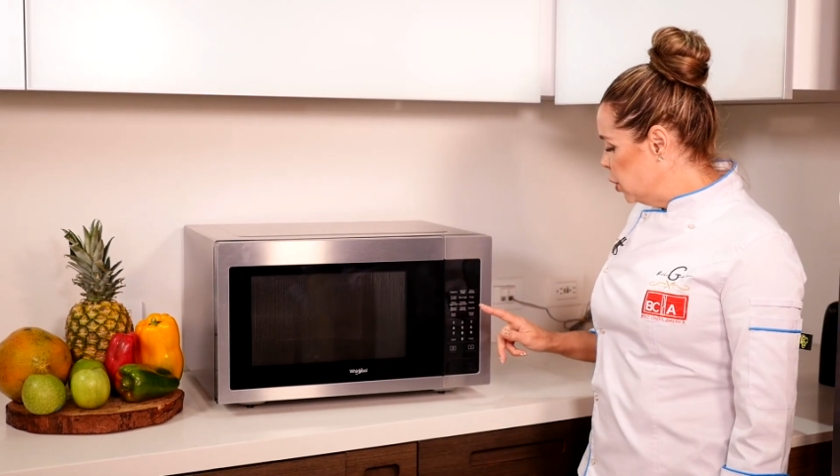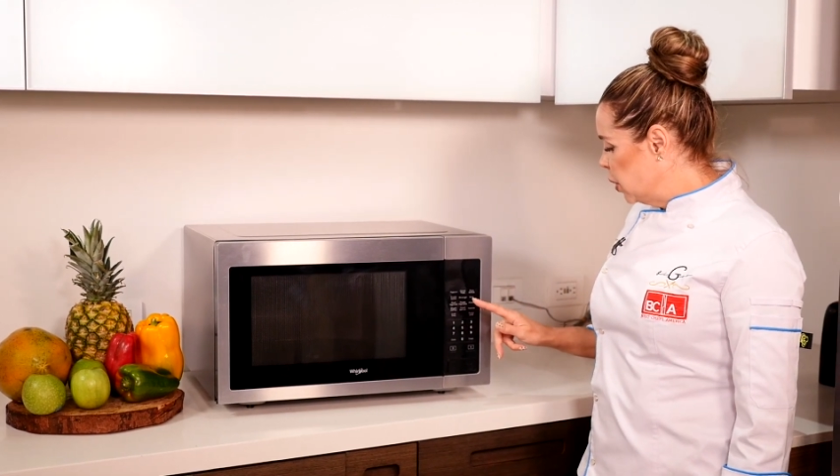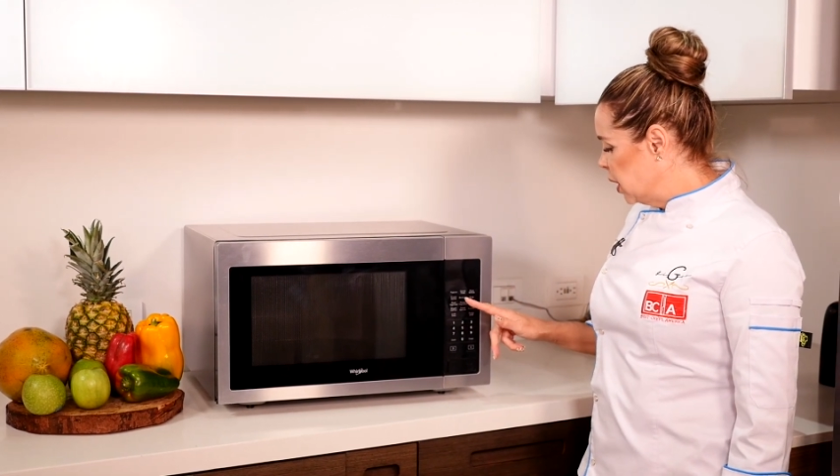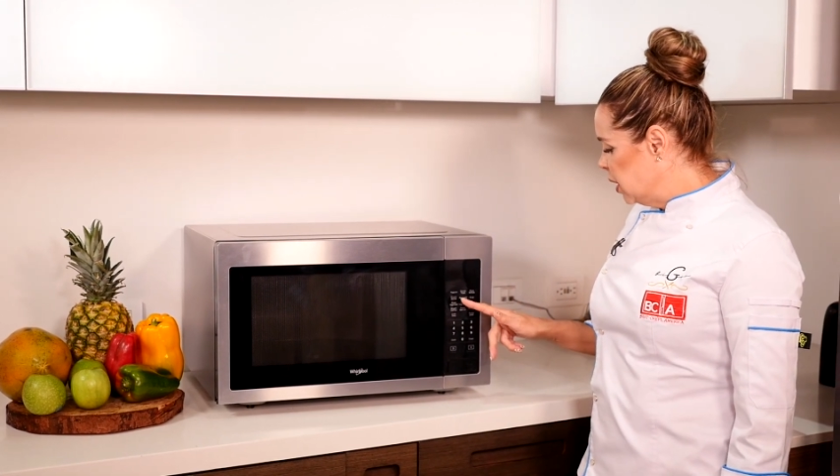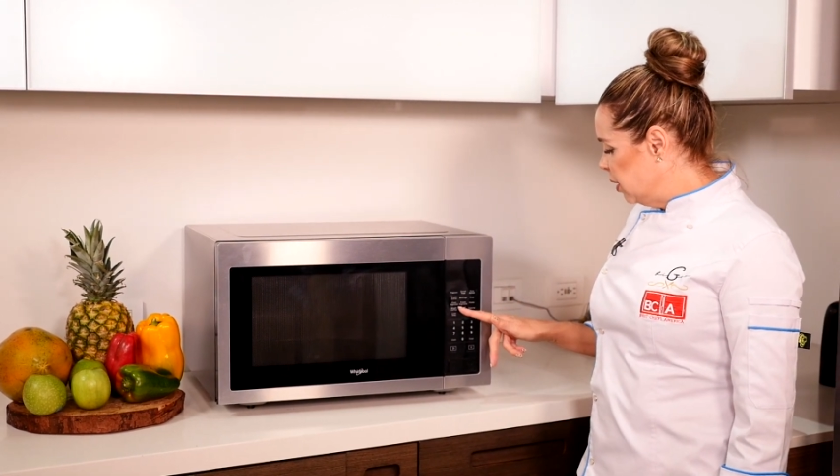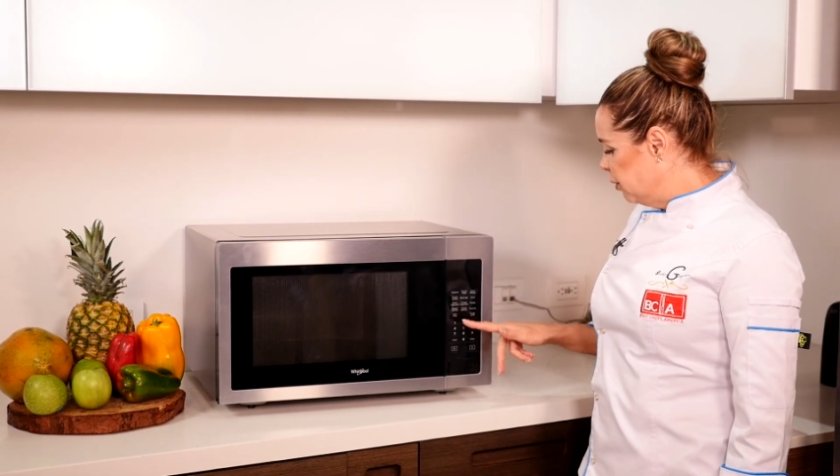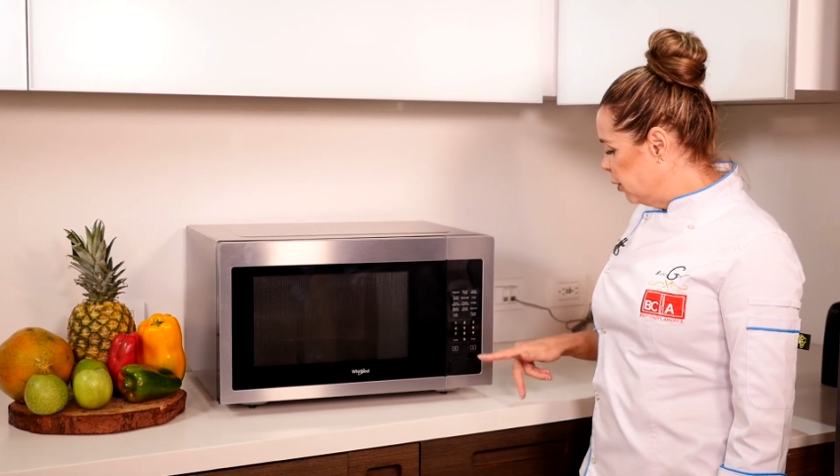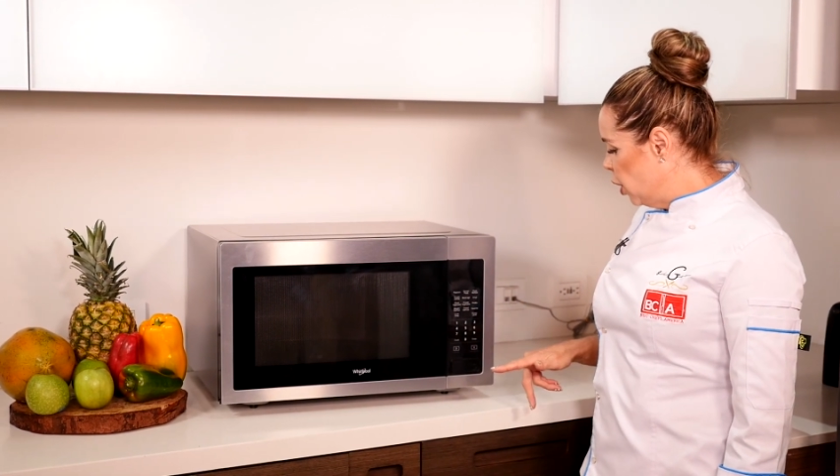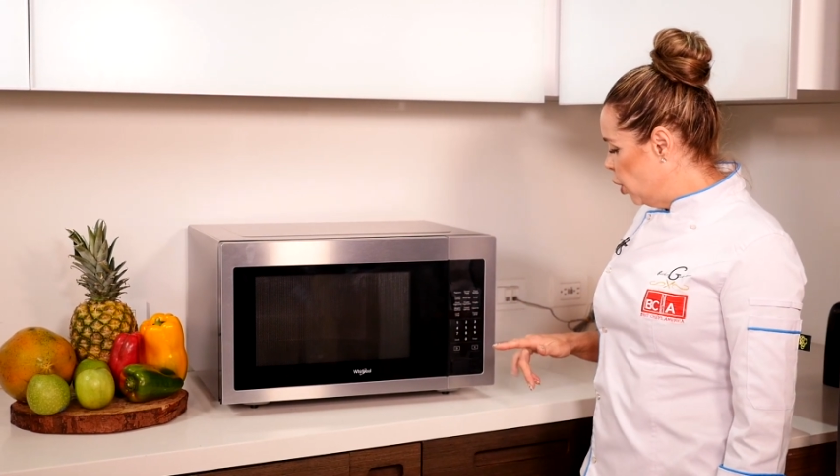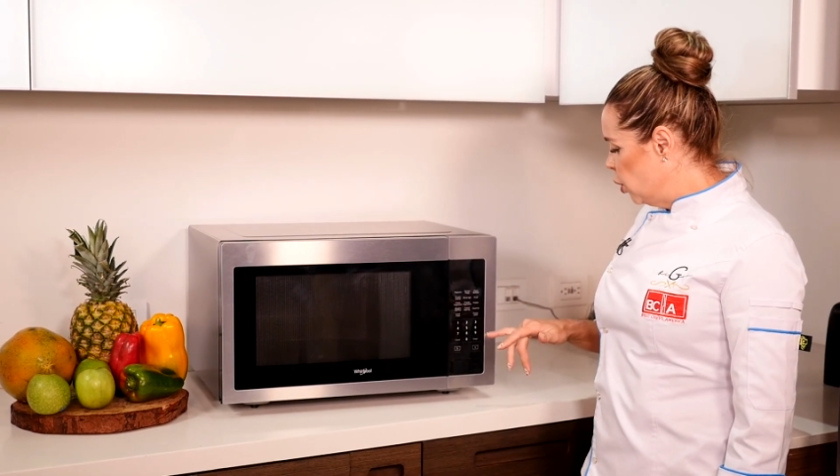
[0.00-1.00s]
you can
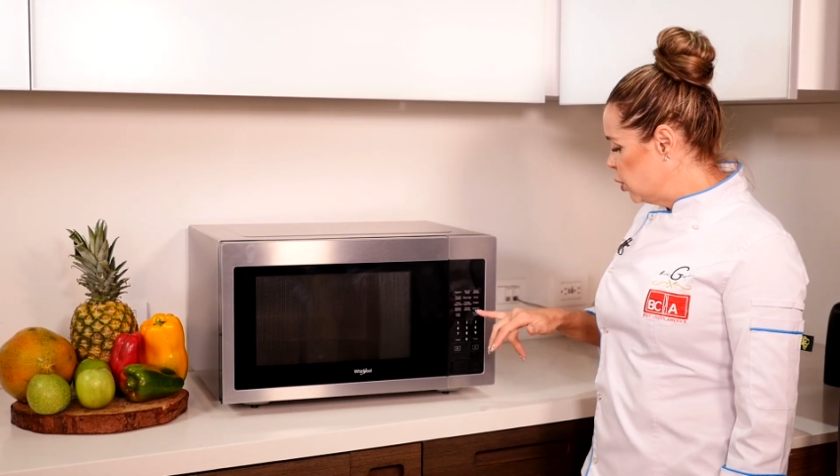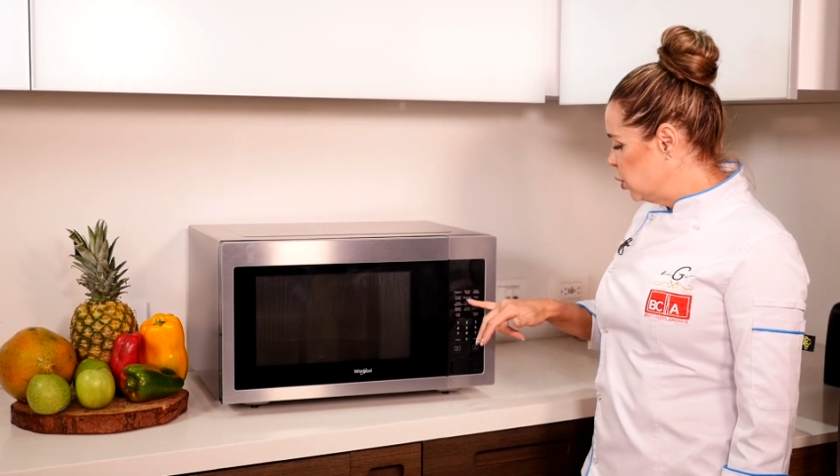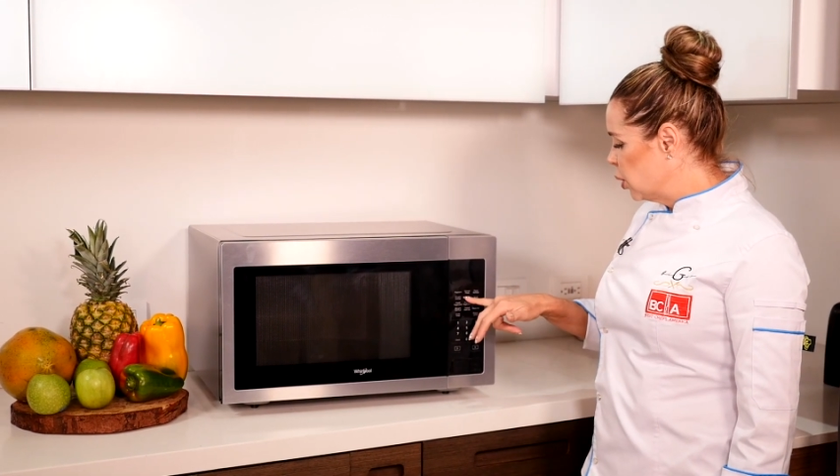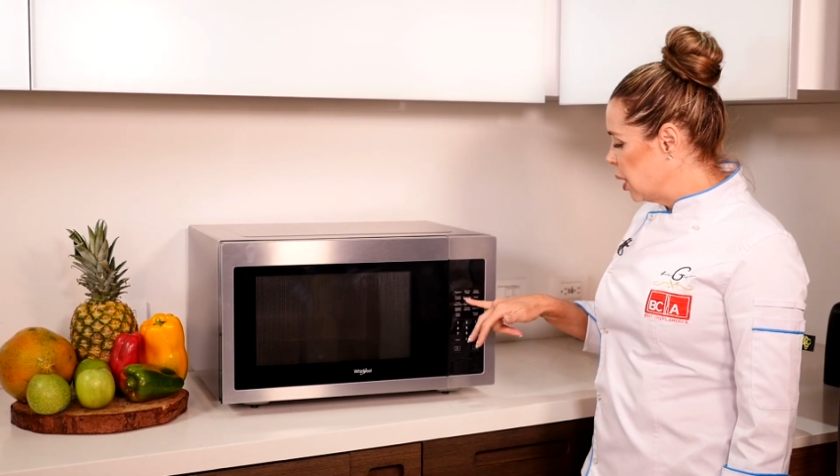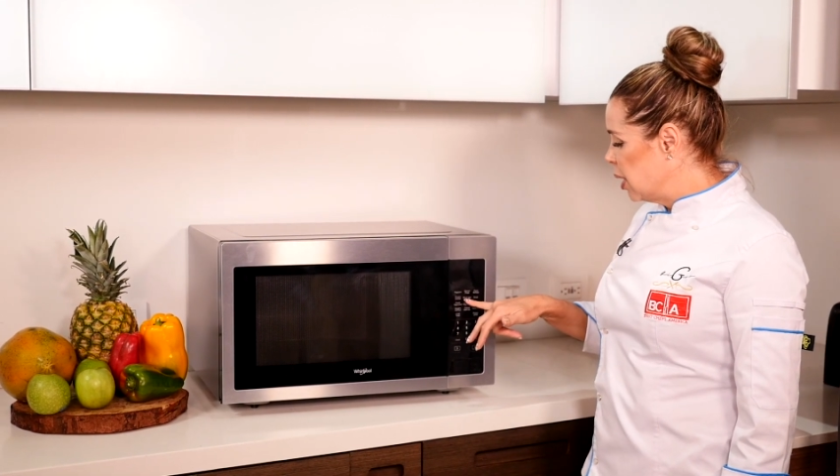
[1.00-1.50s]
defrost, you can